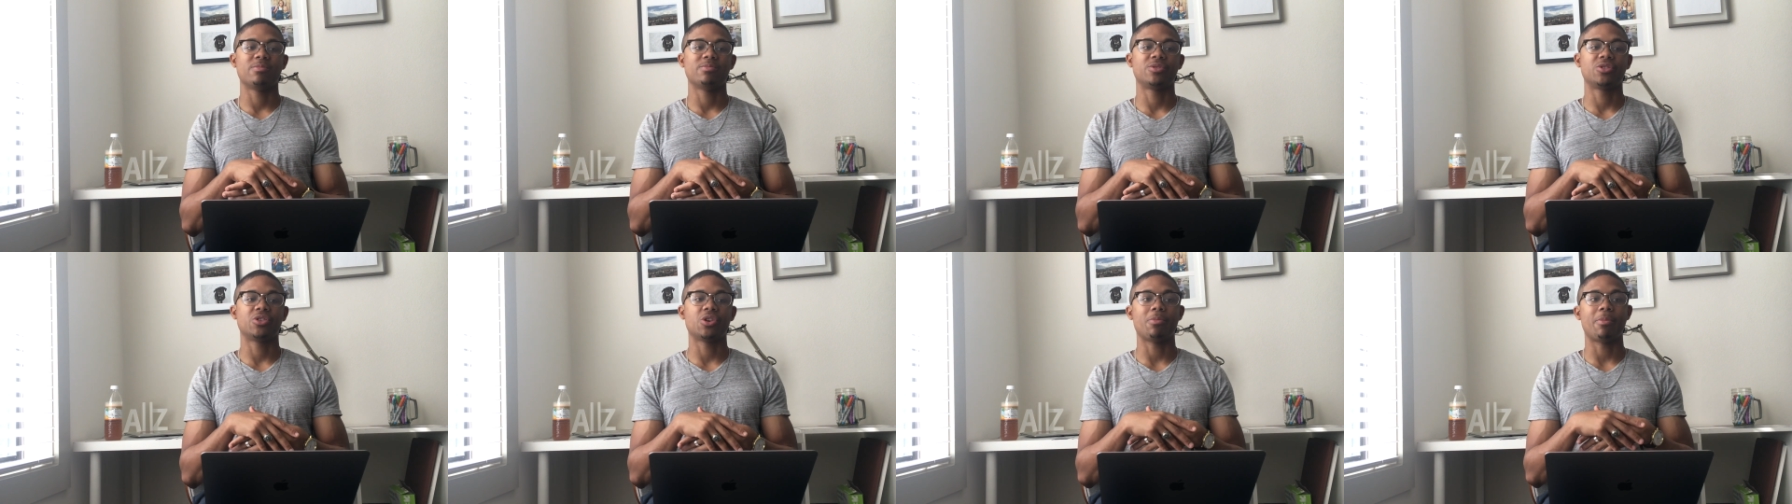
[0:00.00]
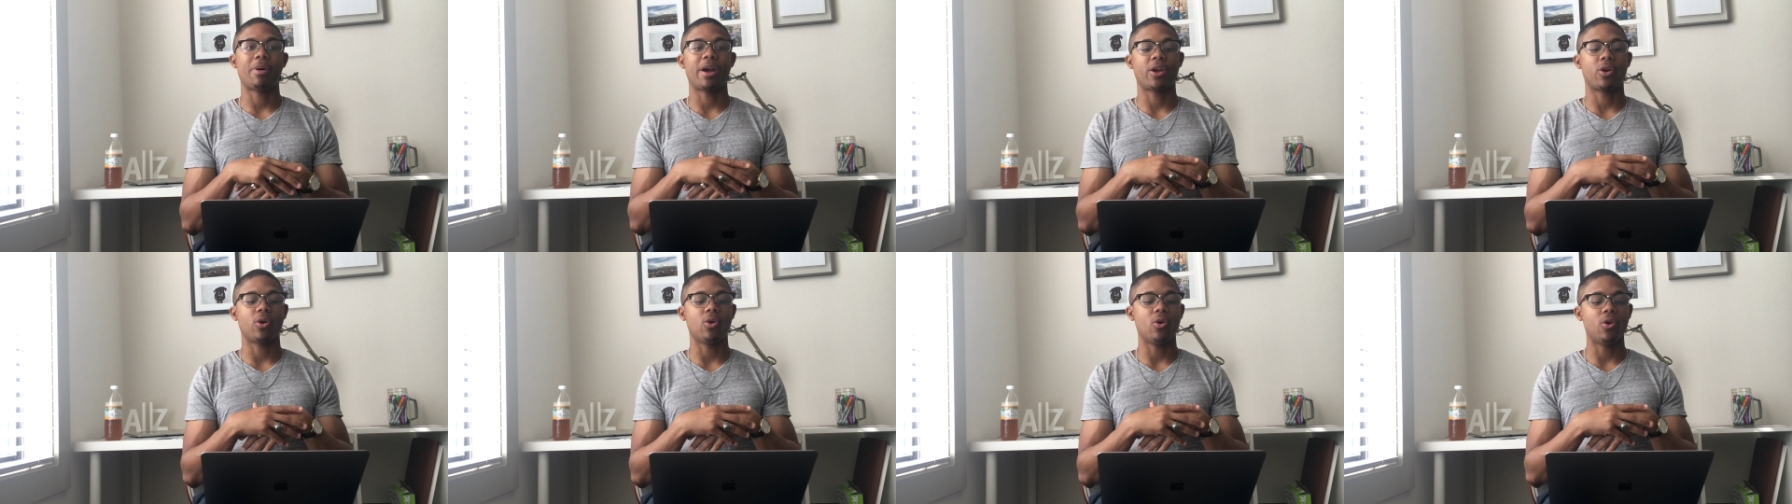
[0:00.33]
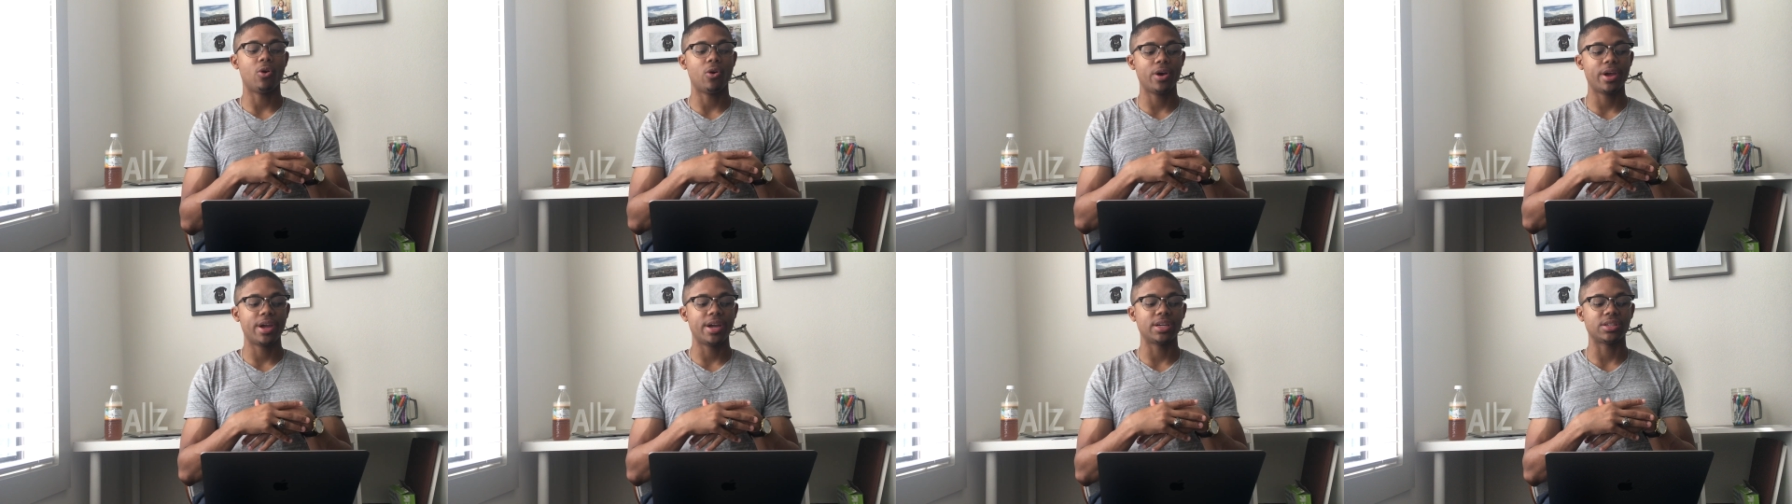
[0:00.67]
So my
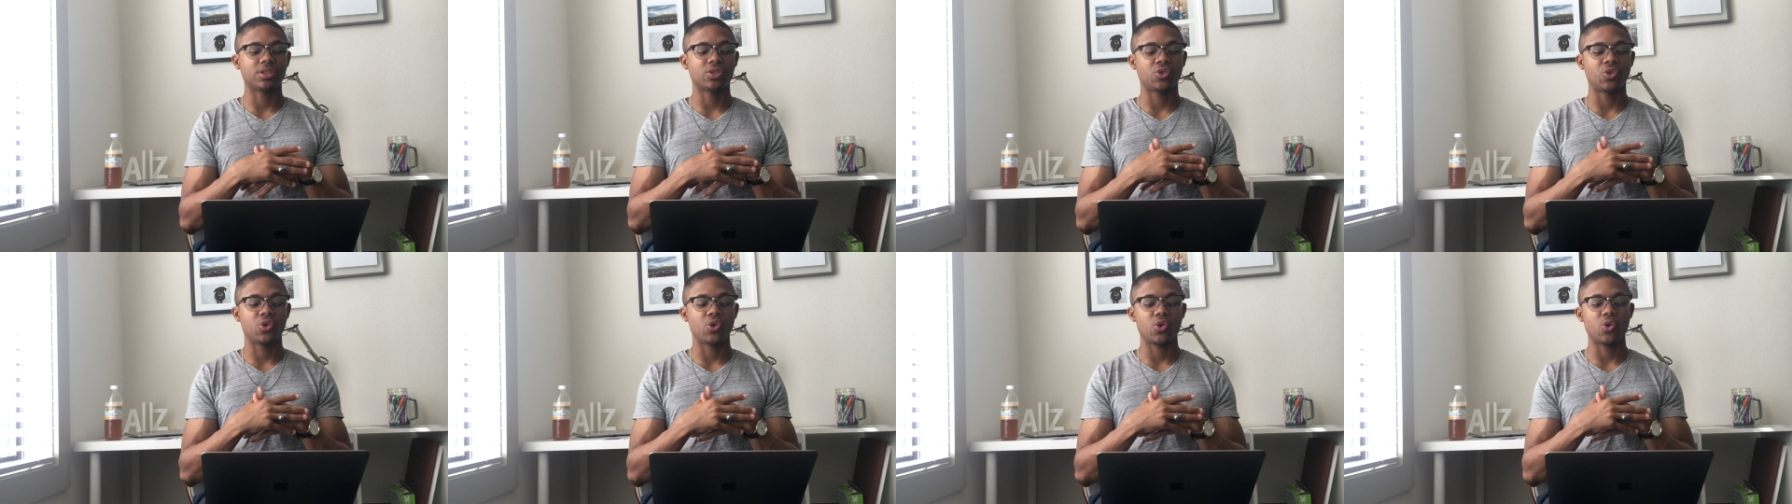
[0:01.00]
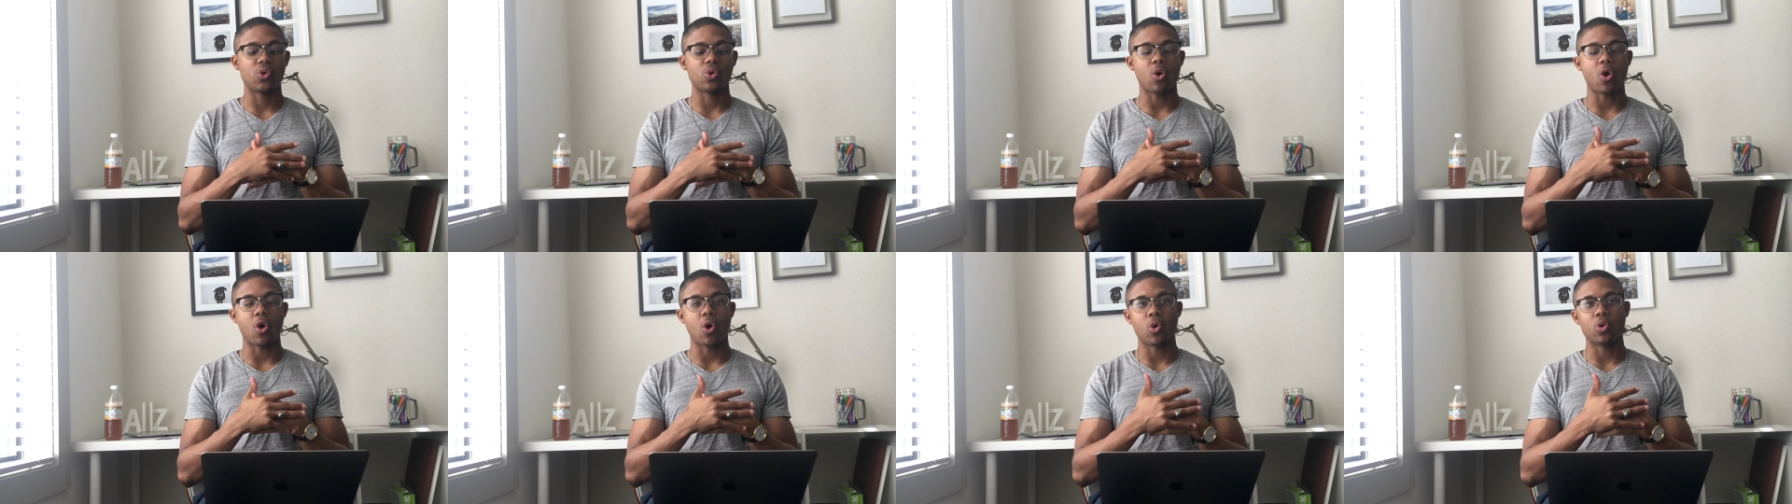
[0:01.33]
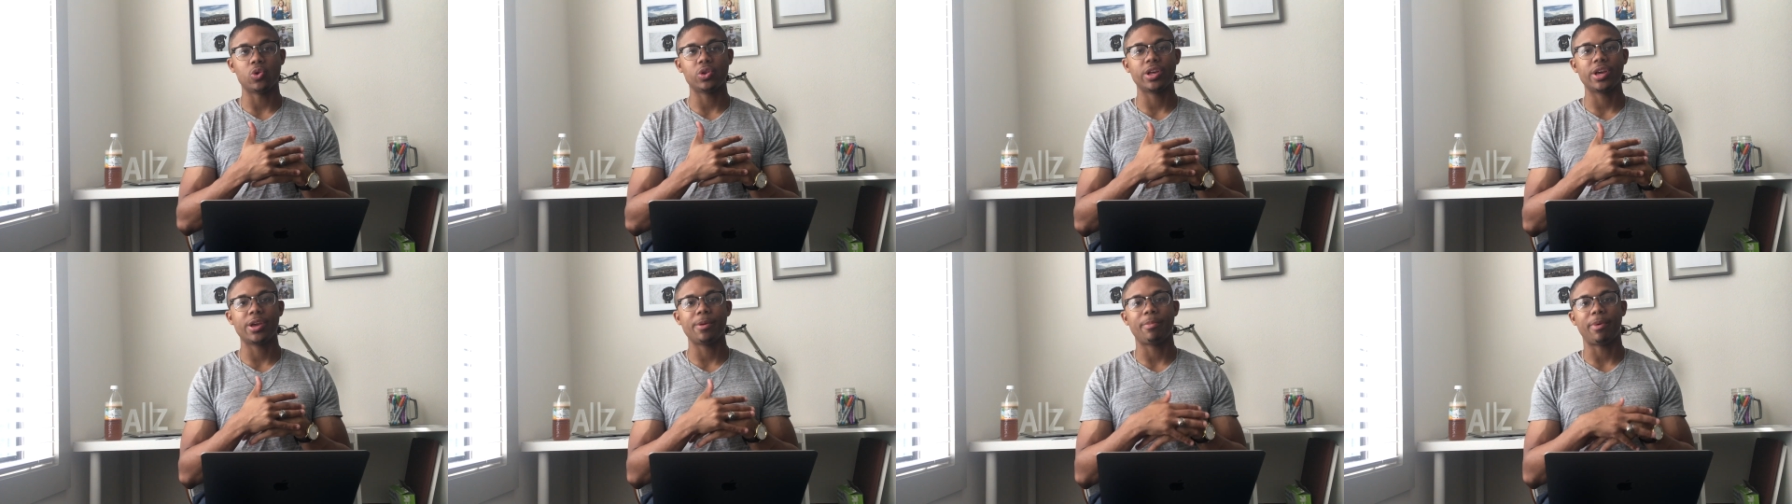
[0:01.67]
goal is to
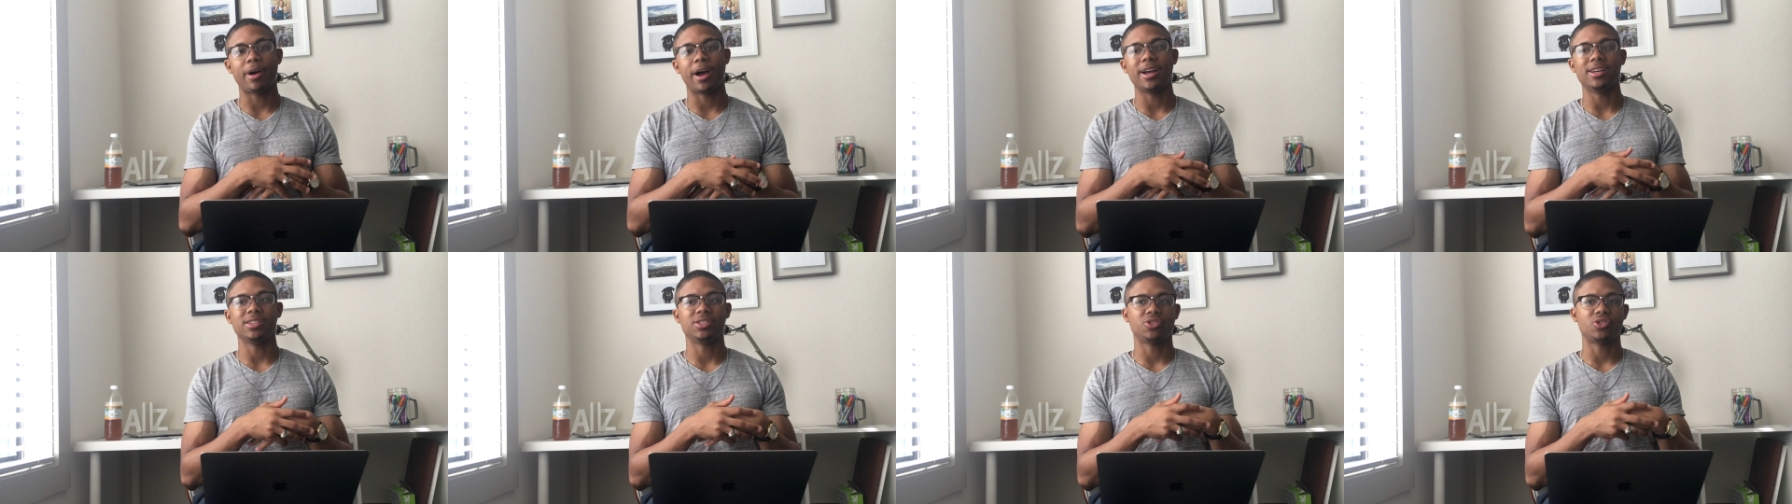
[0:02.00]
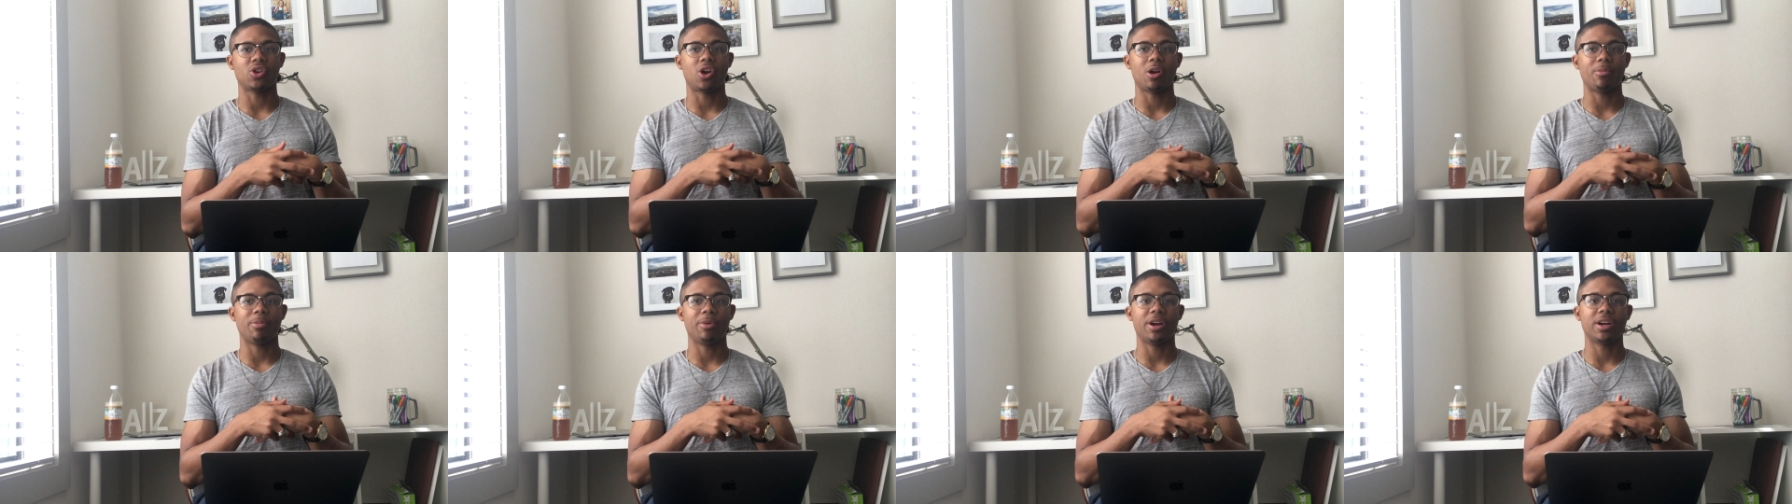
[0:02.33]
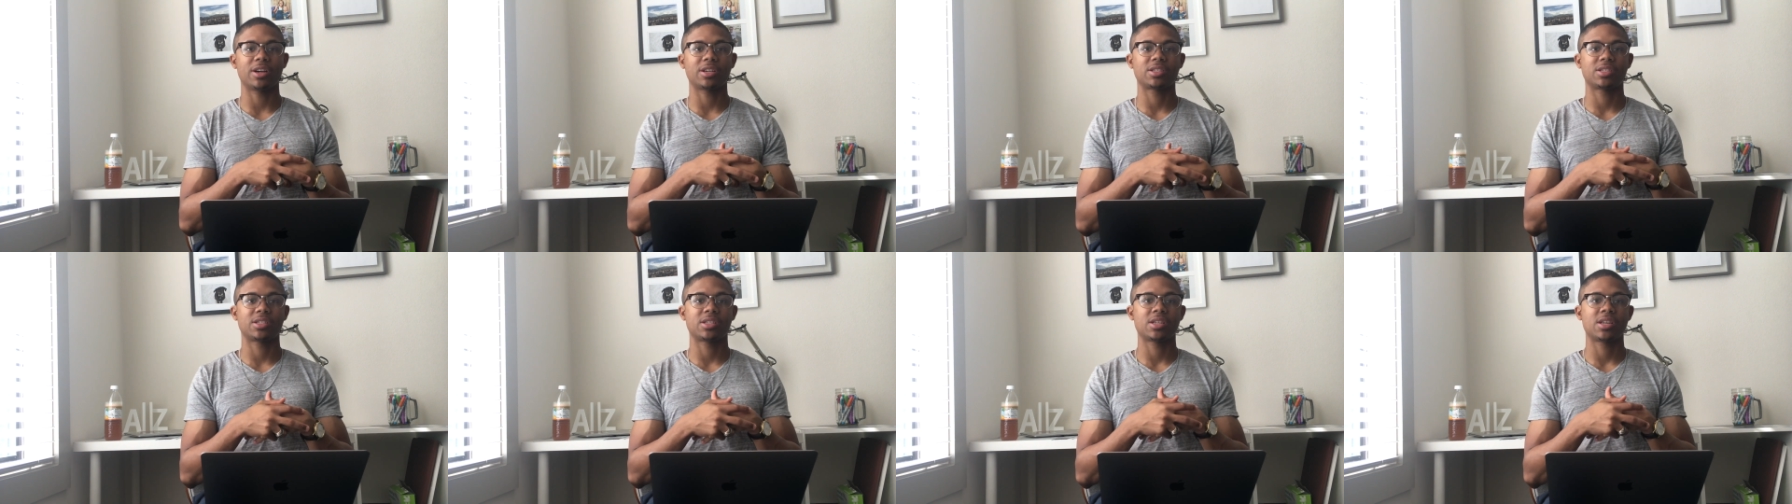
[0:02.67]
only buy
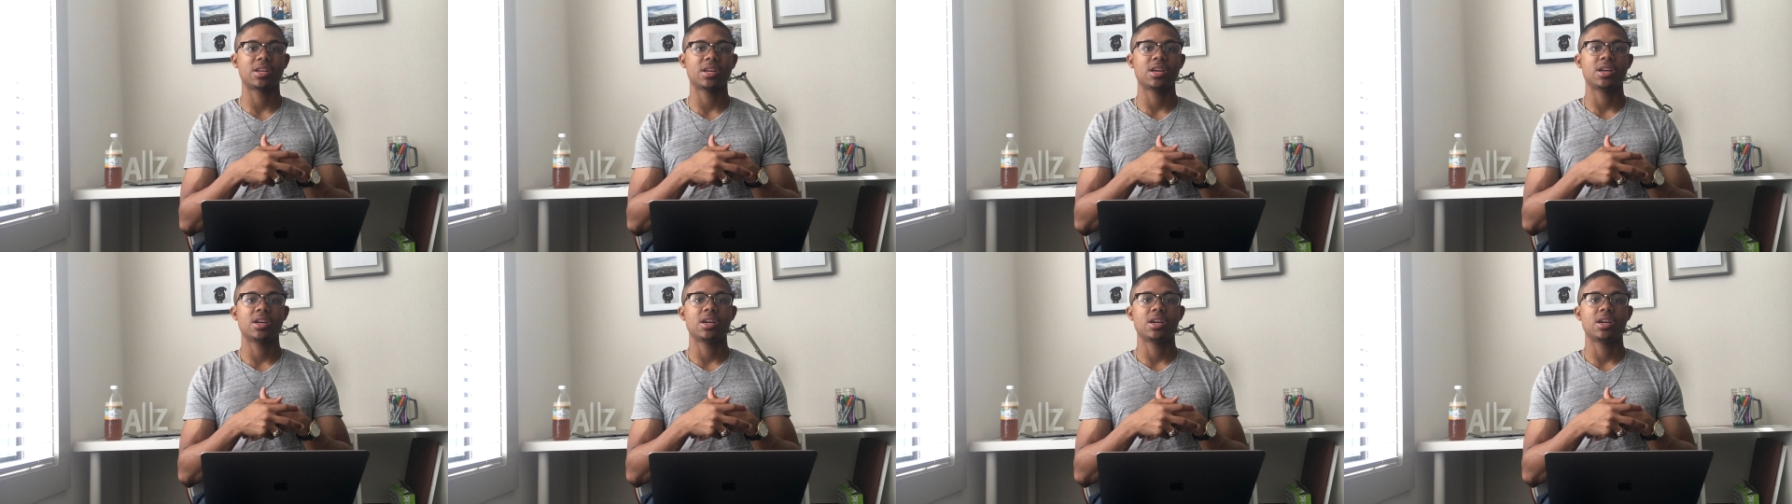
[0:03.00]
Starbucks.